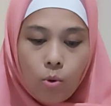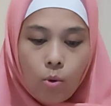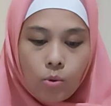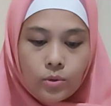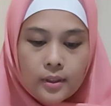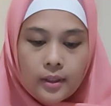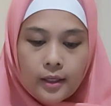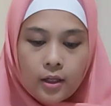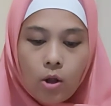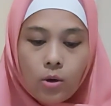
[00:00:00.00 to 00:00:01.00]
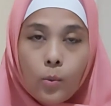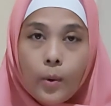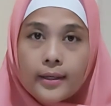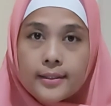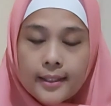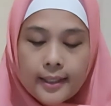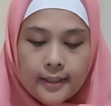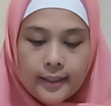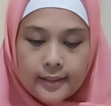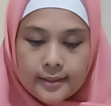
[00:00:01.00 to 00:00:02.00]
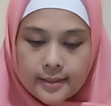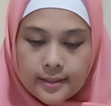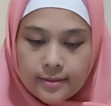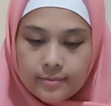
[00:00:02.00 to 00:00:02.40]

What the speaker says: hold a clockwise helix,